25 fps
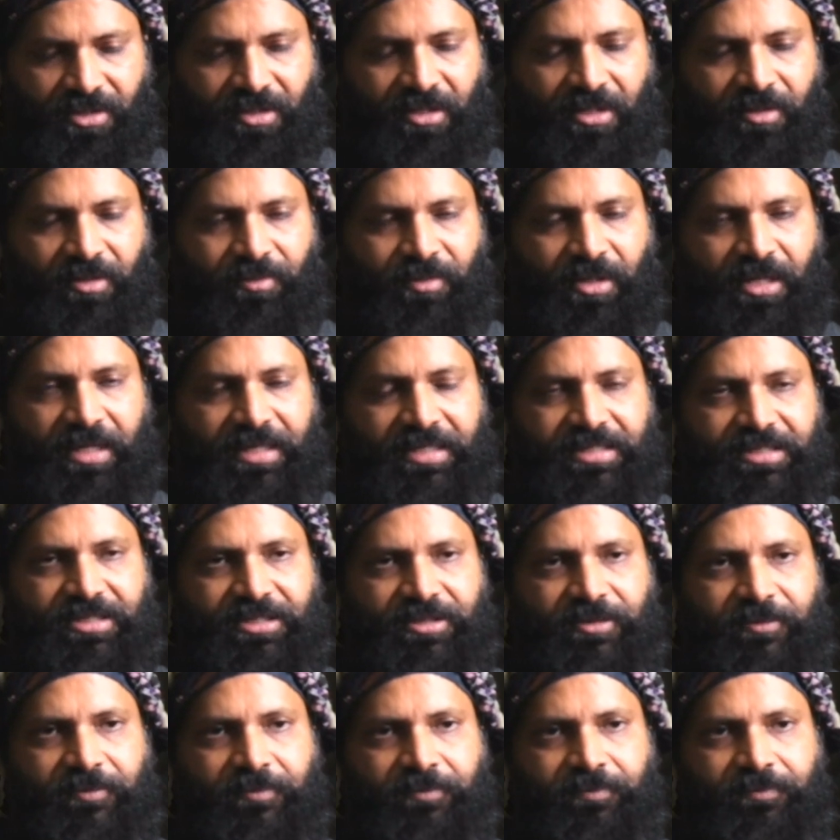mind.
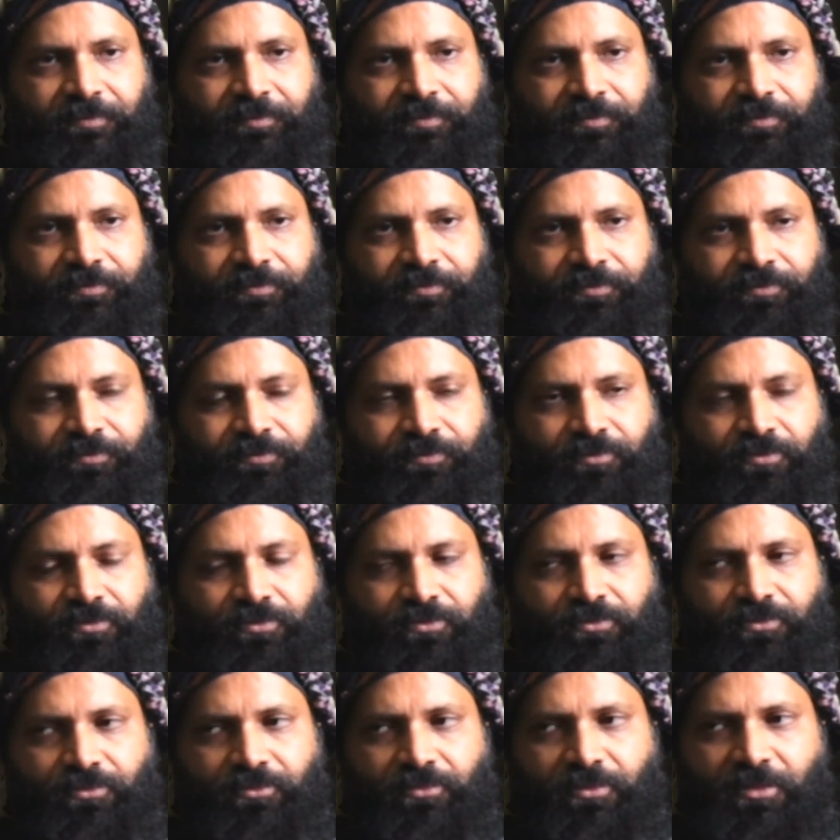
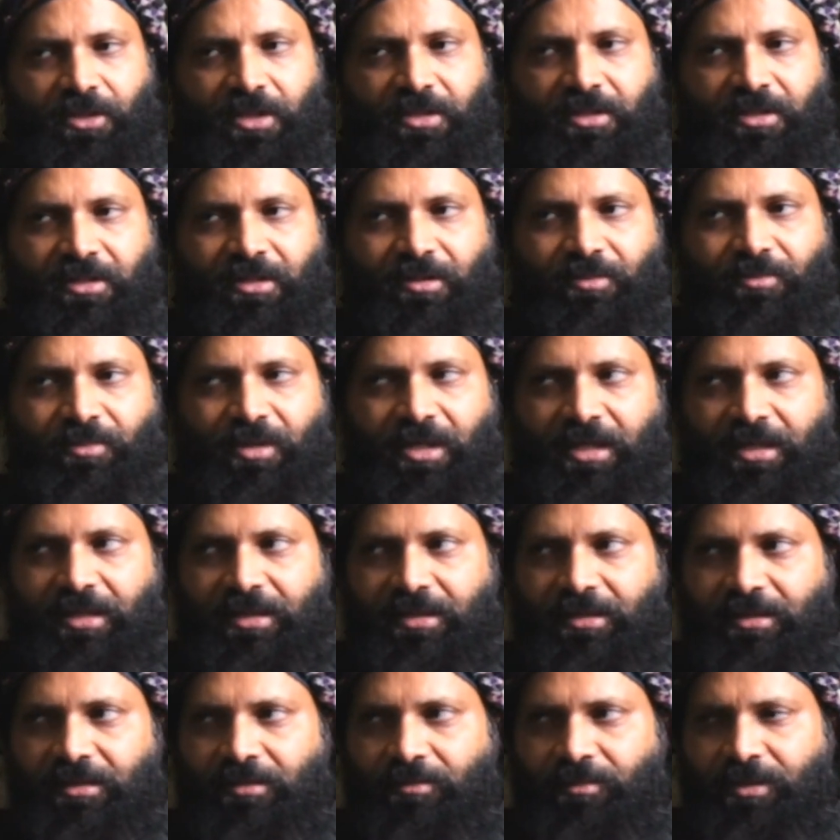A young
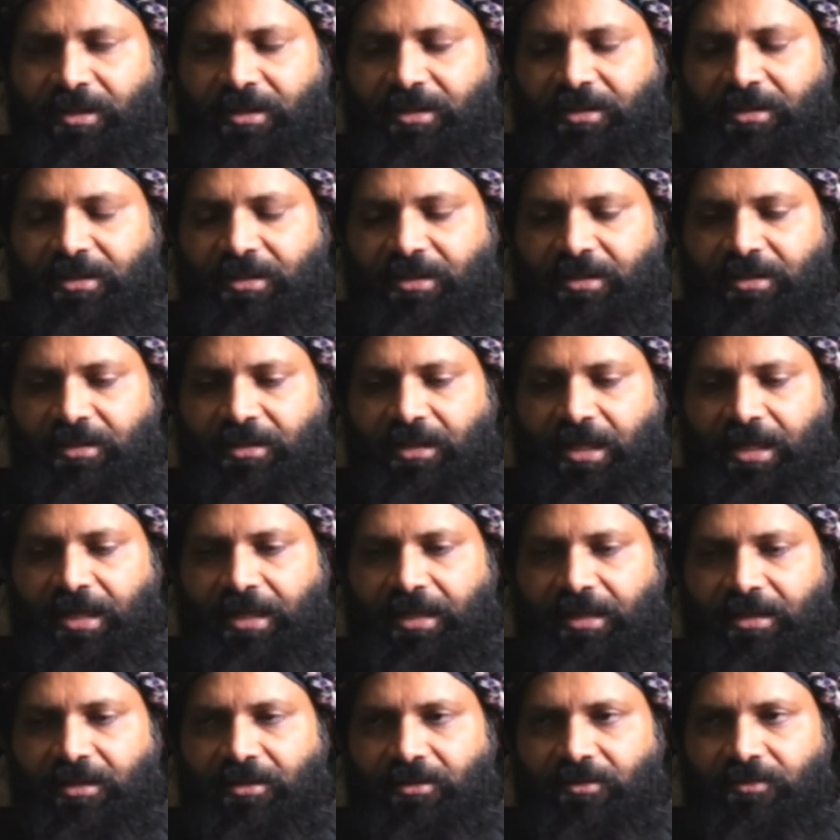mind may think
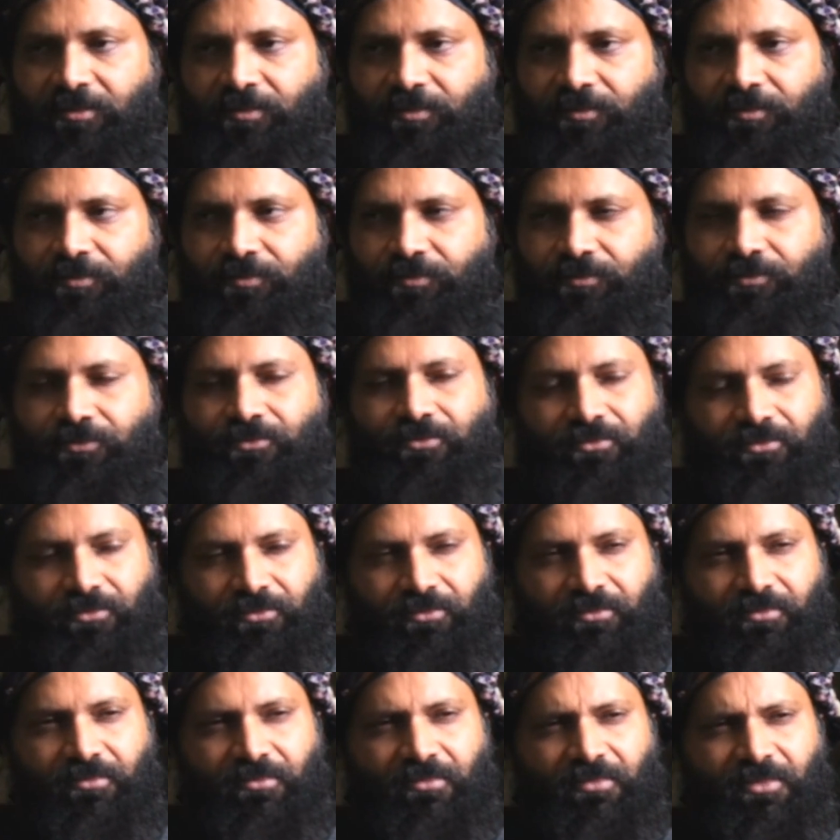that
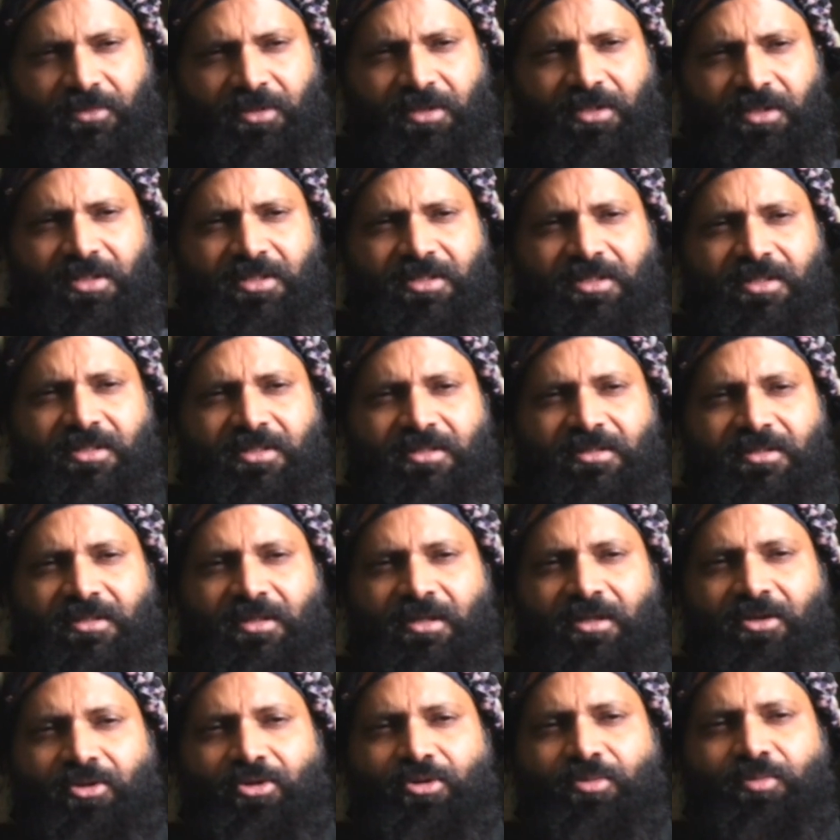this is a
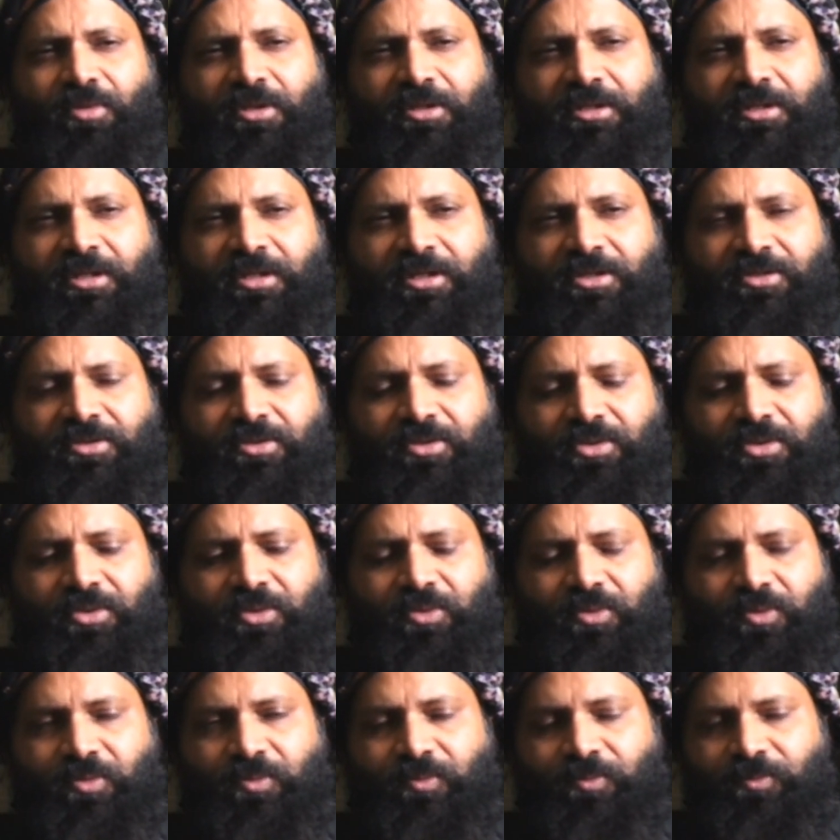normal thing to
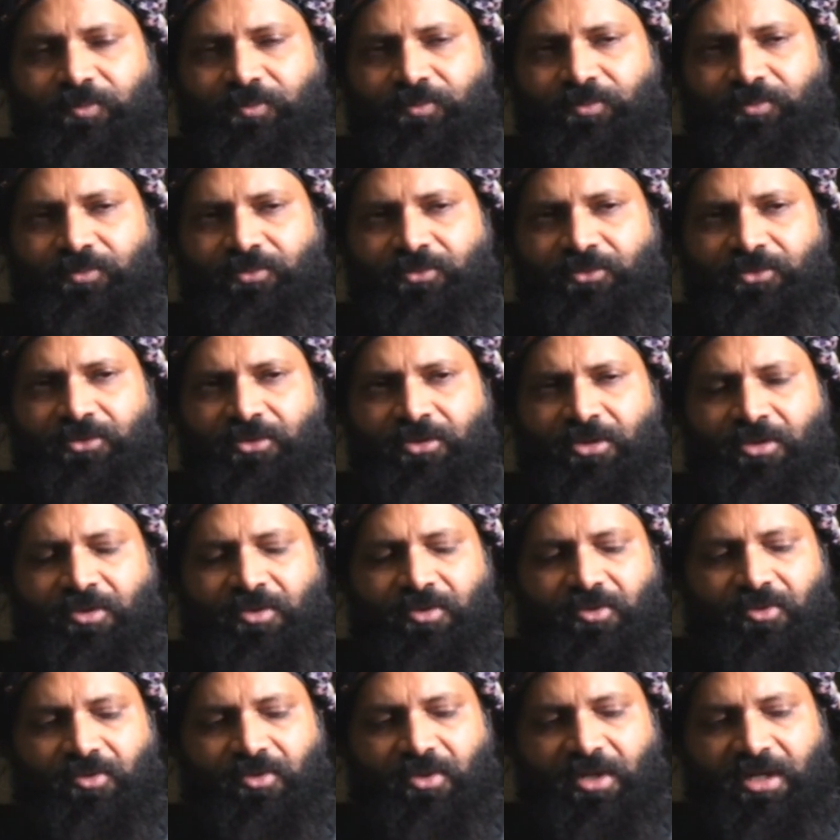do,
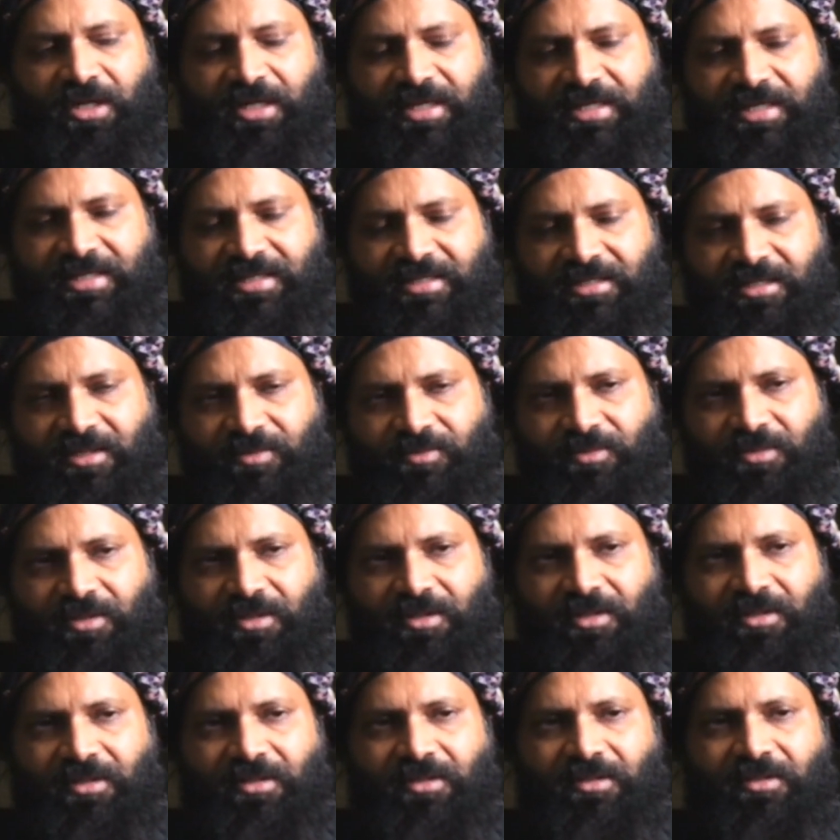to harass
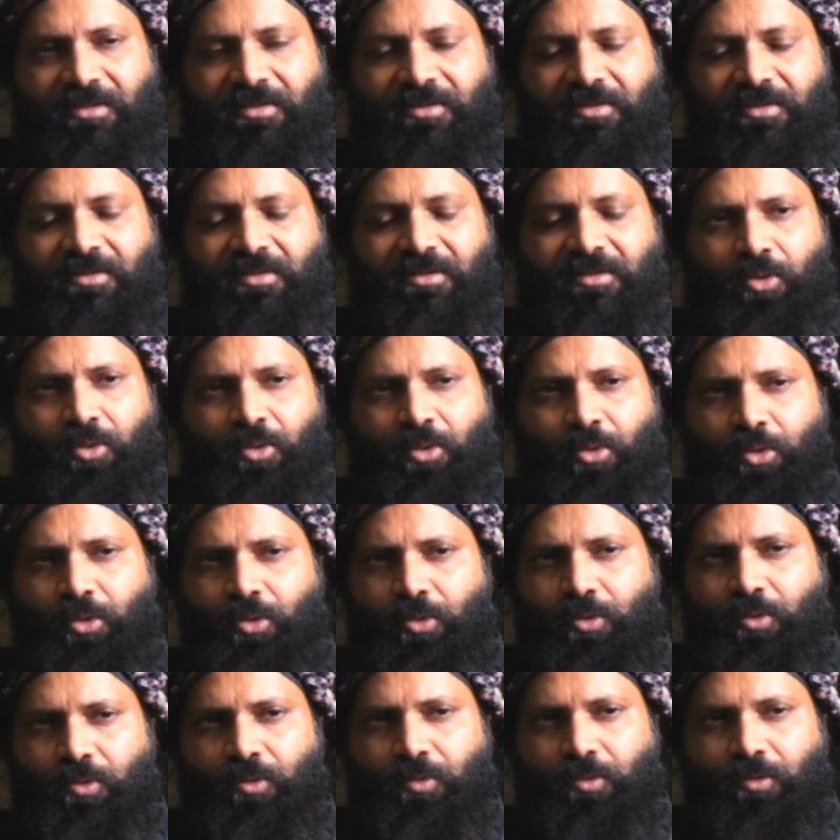someone,
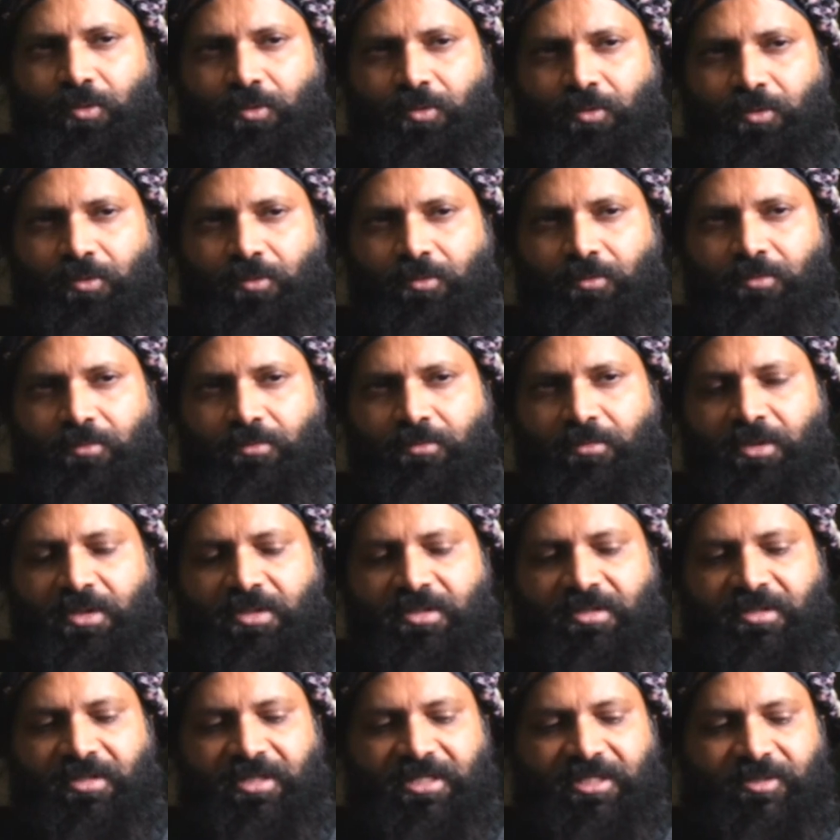to
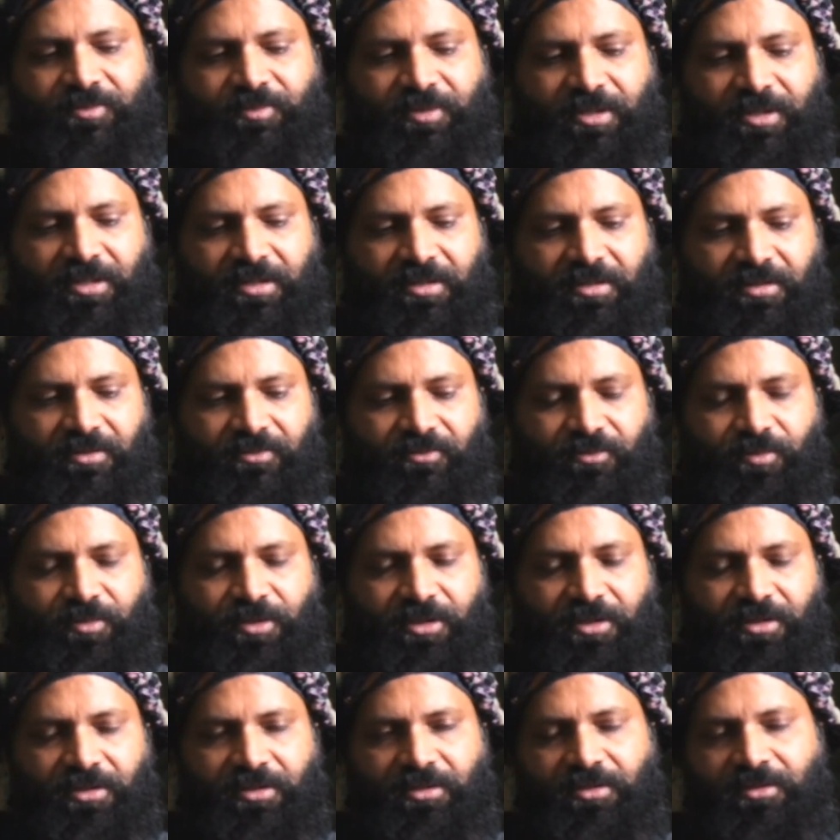disrespect a
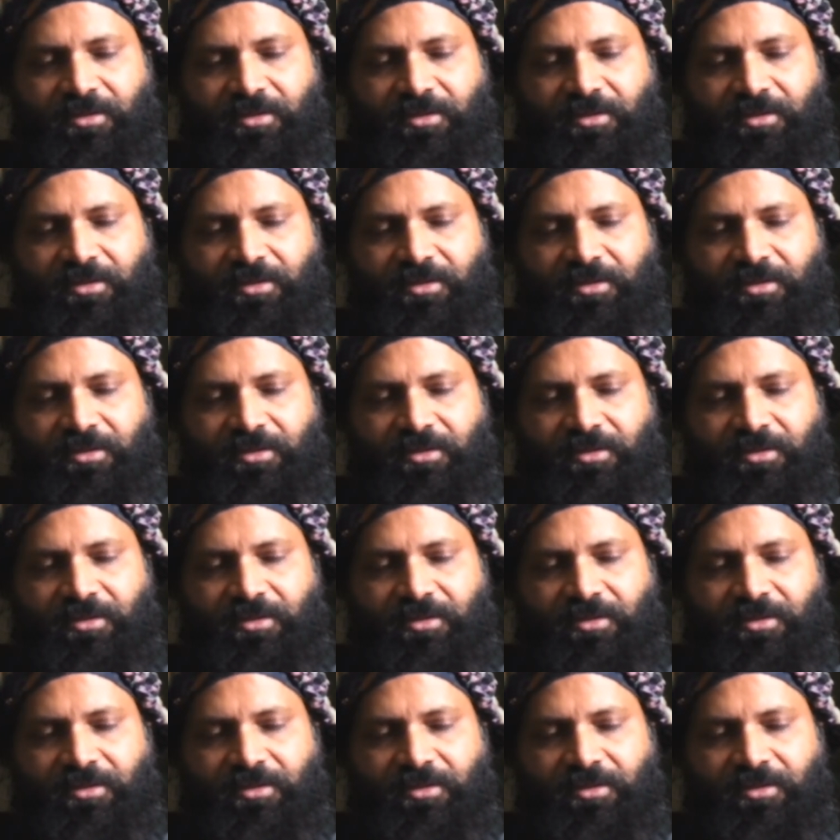woman.